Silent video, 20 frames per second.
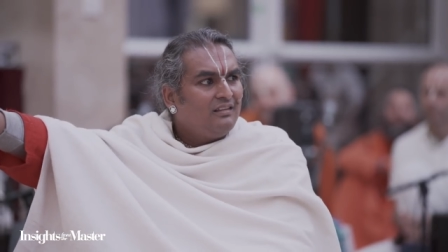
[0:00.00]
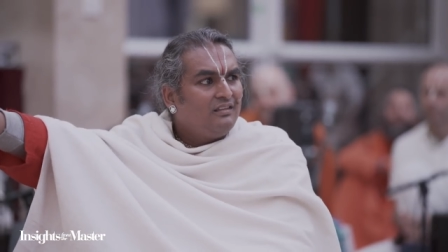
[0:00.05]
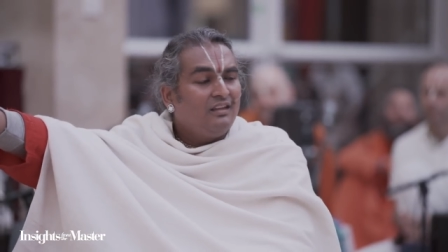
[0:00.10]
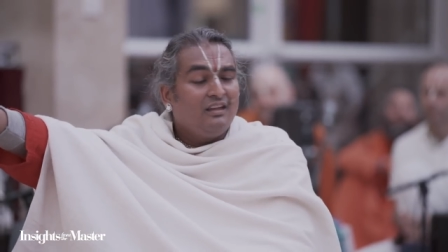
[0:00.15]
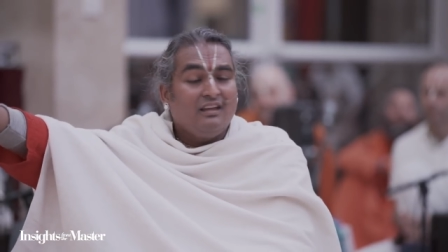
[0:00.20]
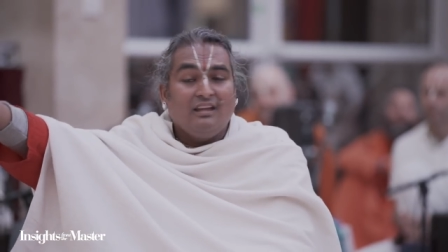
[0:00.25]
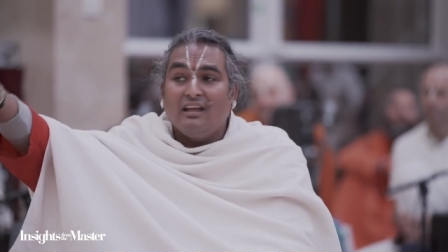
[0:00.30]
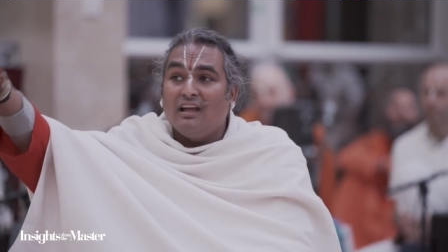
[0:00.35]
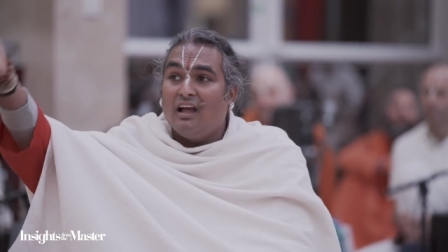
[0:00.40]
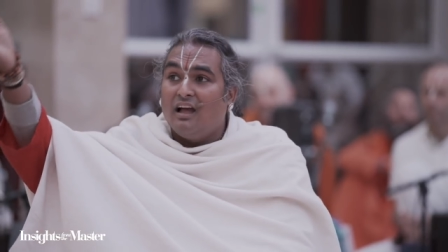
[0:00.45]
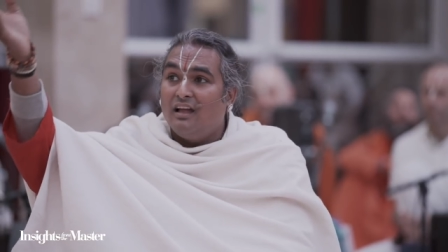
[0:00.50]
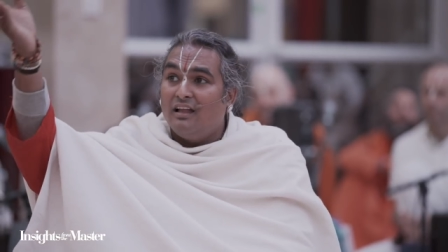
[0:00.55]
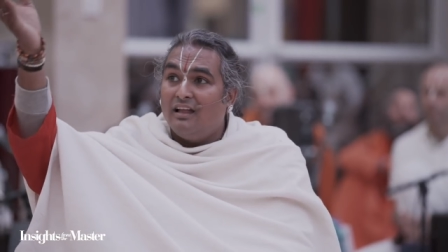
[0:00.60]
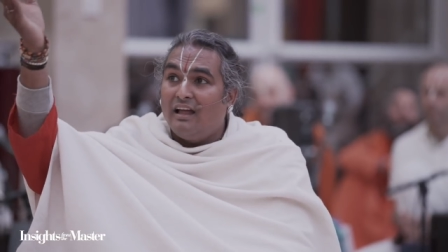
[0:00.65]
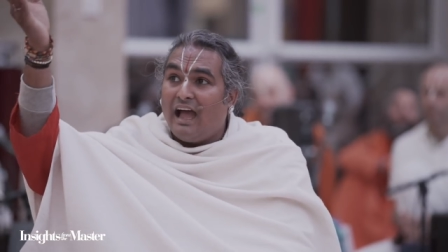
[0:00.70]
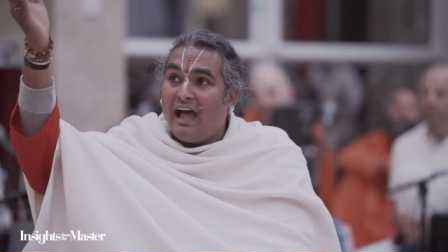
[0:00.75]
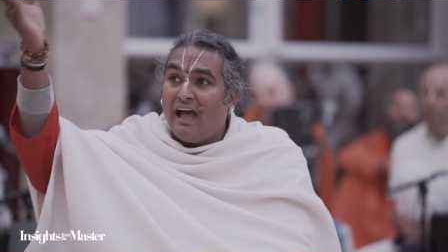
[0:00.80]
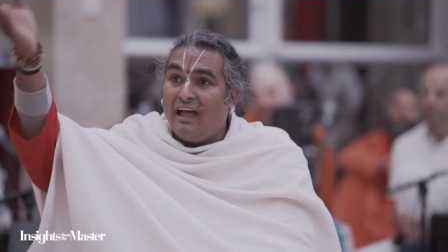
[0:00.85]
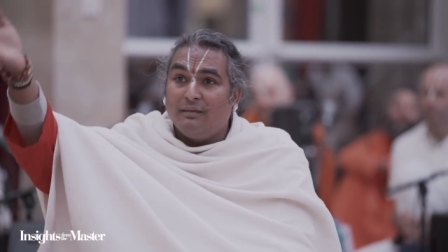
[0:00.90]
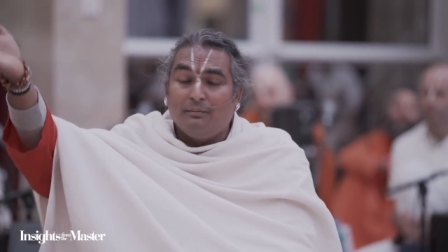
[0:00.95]
They,
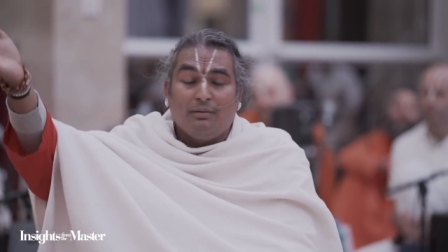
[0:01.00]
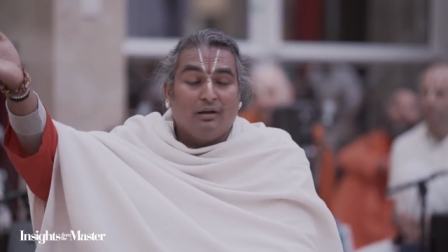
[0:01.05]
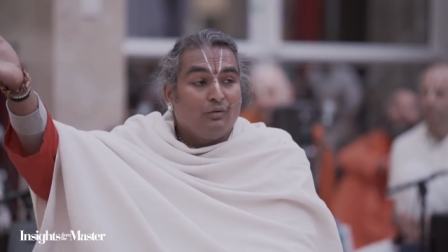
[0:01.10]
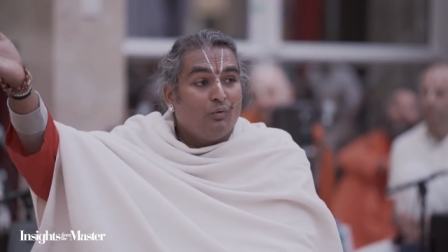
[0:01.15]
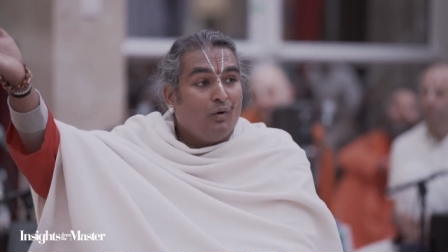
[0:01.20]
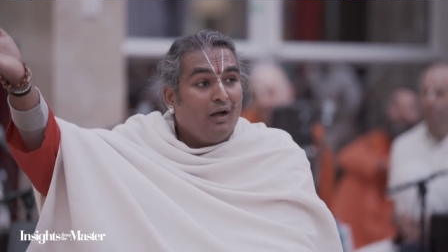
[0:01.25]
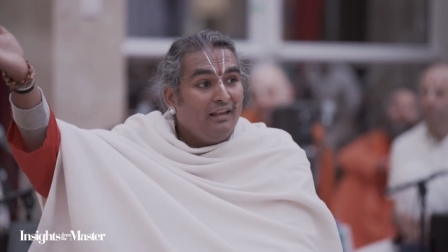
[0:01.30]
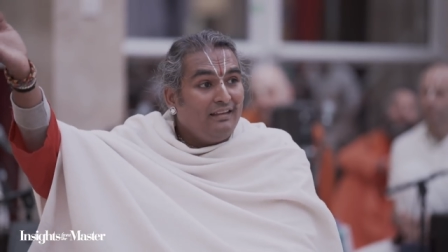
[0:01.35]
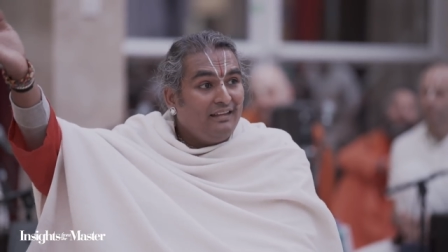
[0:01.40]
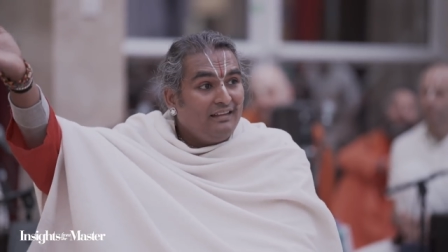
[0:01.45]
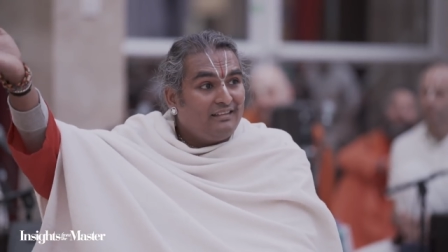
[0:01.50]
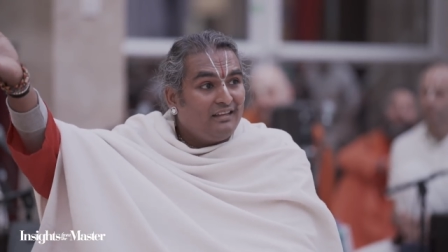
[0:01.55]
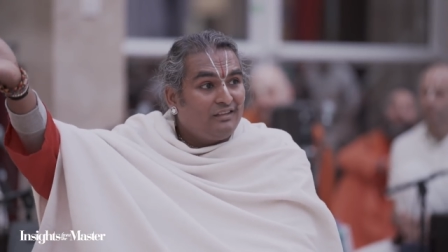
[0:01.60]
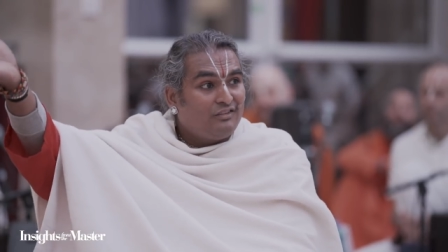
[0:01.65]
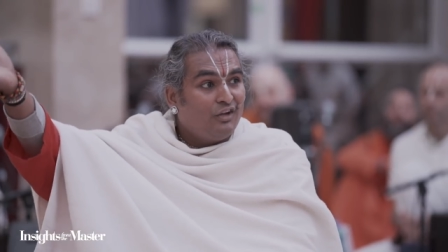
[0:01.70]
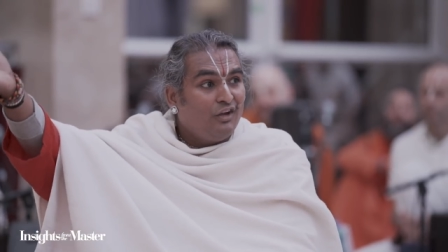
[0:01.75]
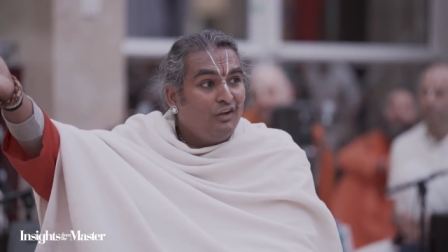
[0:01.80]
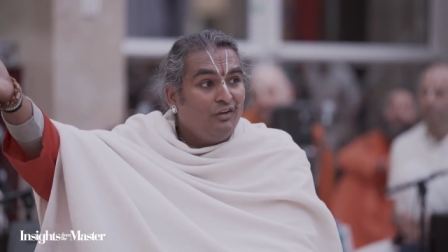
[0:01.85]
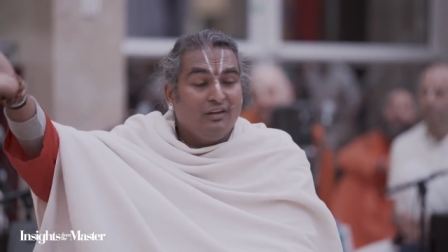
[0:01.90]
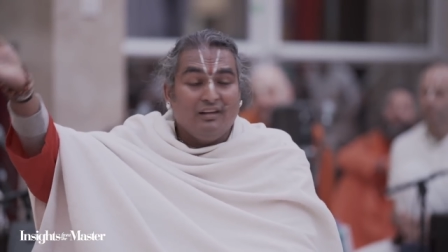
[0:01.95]
as Bhagavan is
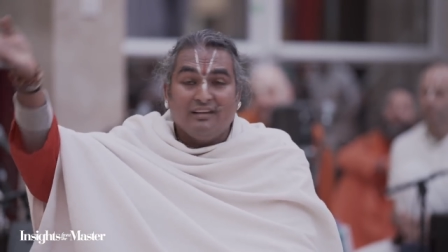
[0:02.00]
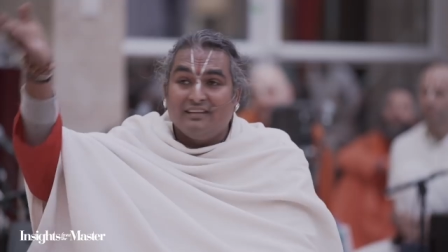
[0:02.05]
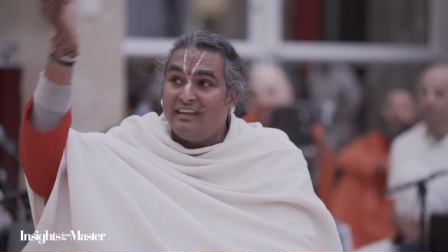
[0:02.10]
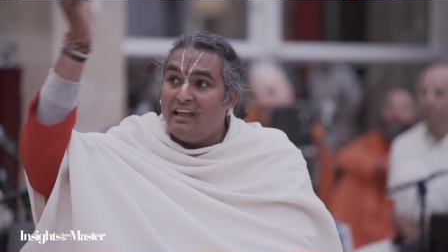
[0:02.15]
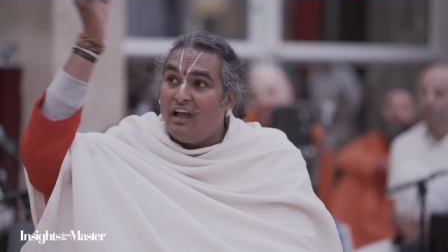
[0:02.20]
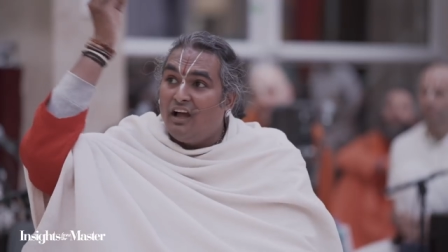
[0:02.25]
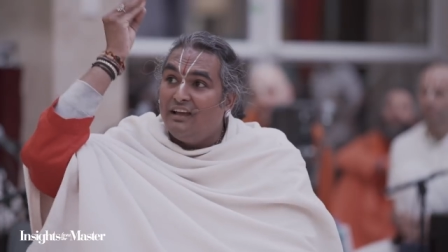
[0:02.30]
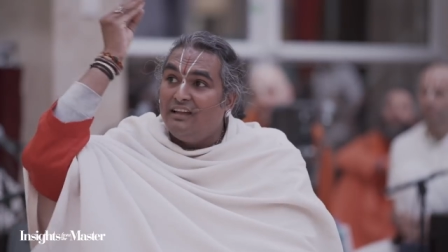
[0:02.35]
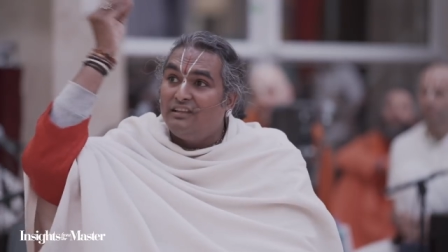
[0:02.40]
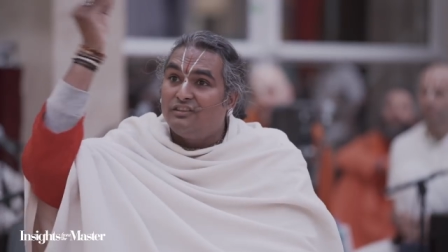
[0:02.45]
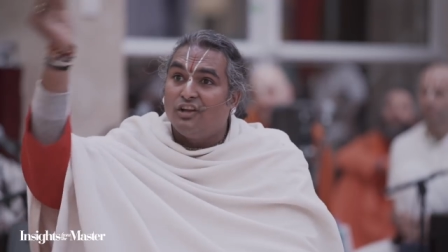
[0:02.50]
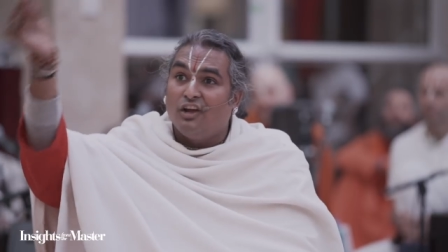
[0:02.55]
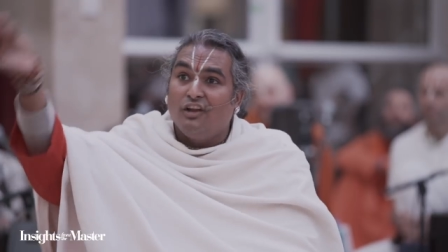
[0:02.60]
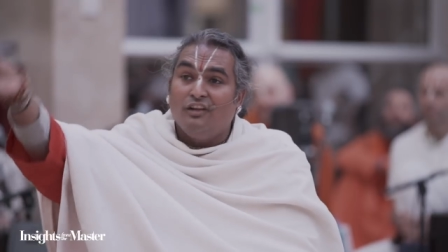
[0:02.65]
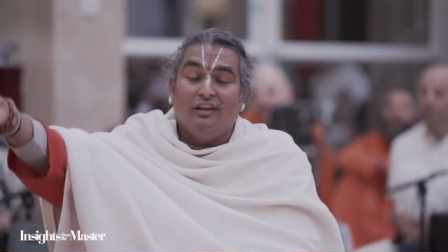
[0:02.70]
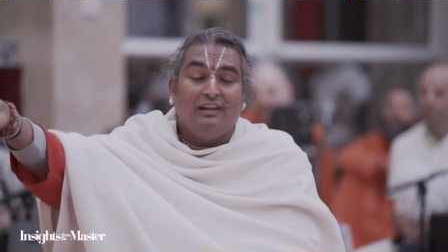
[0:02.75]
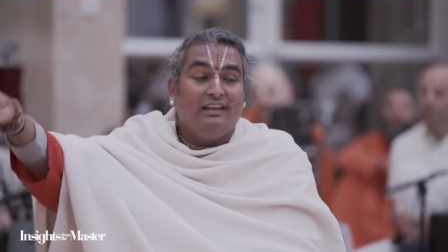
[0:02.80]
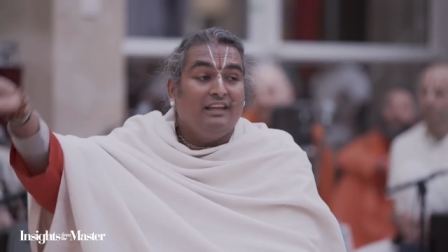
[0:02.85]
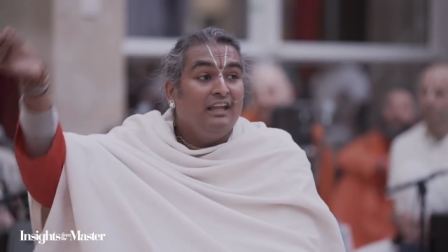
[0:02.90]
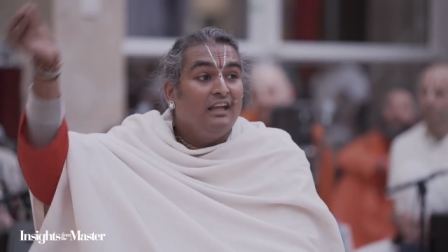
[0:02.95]
eternal, they are
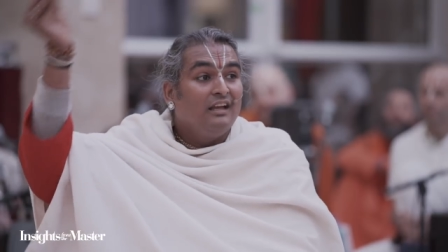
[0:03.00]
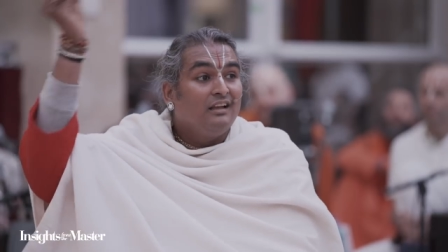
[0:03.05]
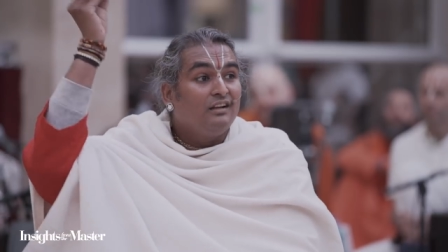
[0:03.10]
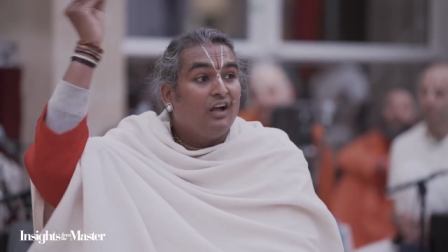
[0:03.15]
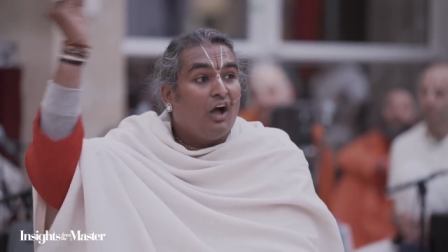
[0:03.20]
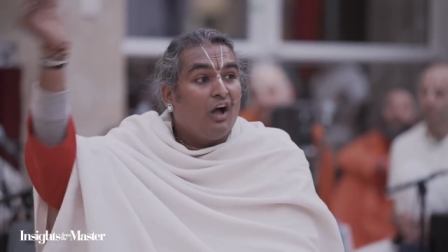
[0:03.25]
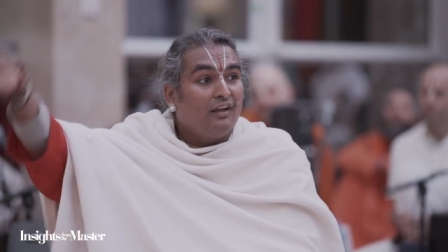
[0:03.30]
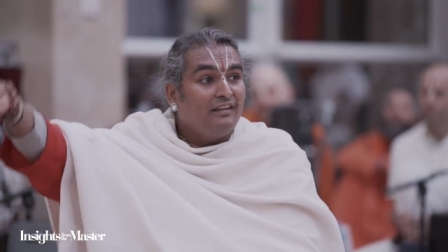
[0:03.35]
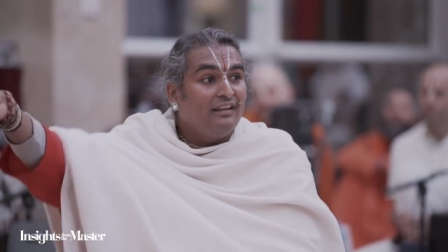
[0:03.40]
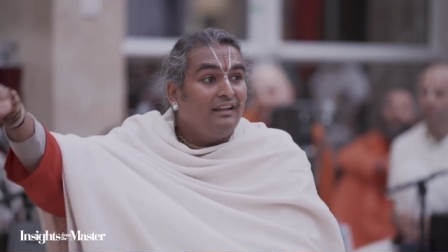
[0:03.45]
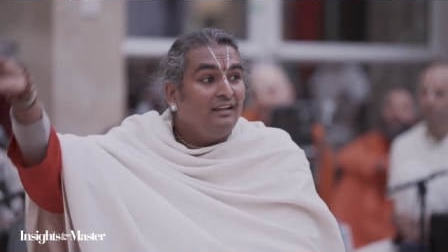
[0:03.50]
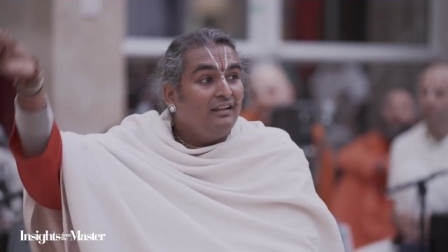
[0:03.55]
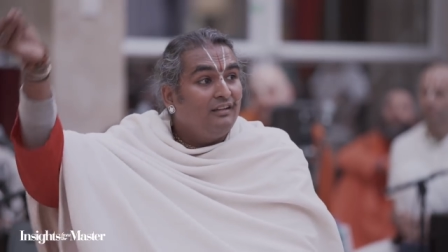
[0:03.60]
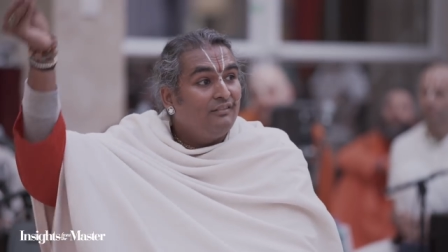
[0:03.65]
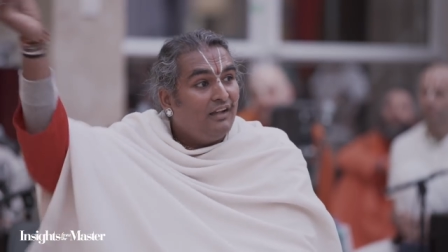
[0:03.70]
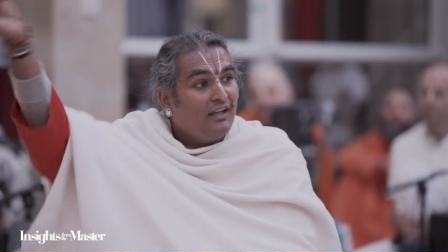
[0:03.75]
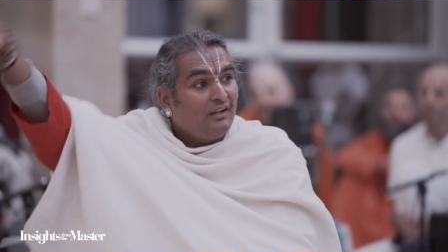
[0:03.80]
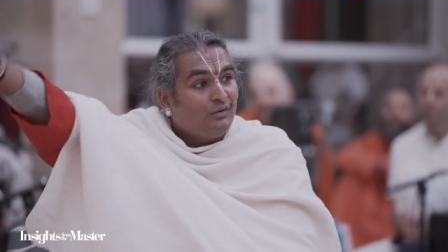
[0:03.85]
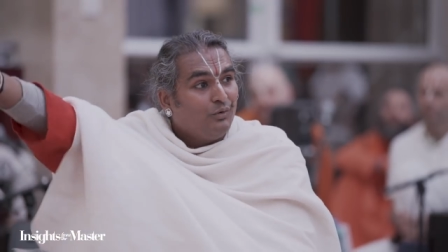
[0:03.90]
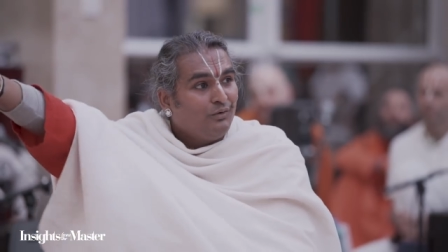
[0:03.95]
eternally
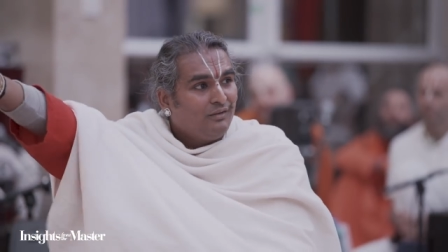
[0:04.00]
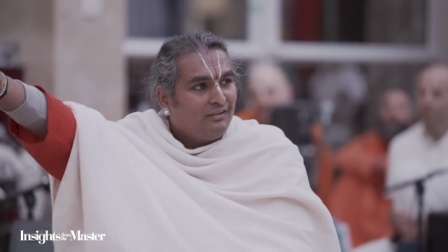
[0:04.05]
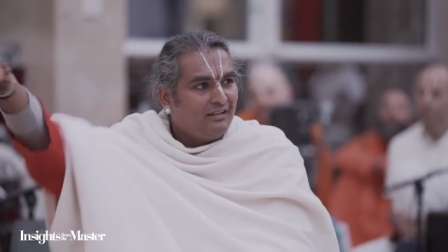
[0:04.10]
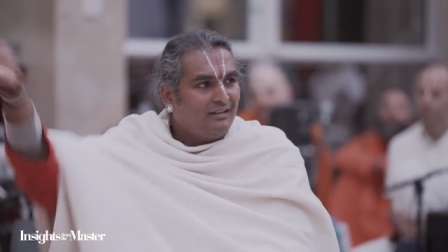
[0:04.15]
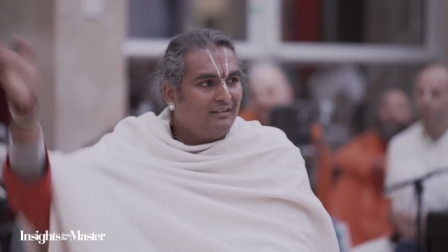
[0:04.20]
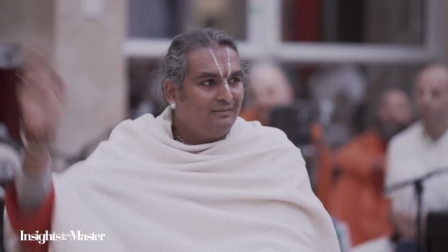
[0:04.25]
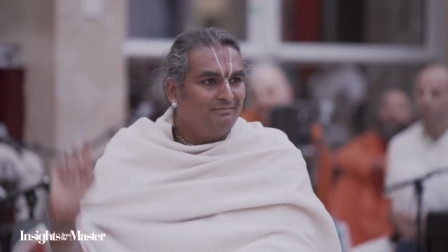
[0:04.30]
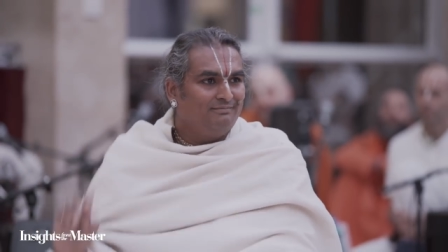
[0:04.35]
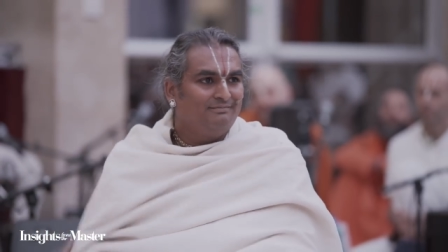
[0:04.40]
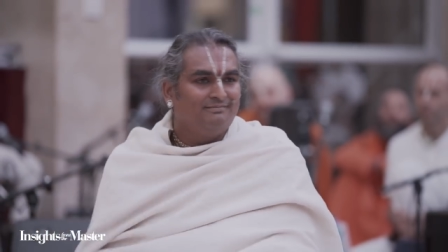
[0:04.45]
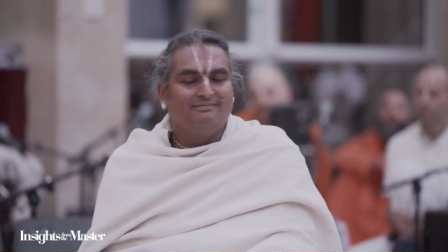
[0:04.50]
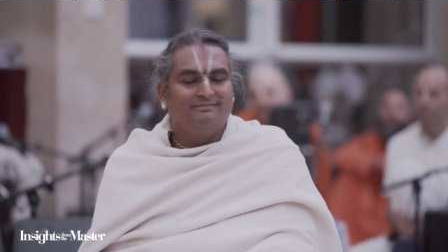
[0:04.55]
guarding Vaikuntha.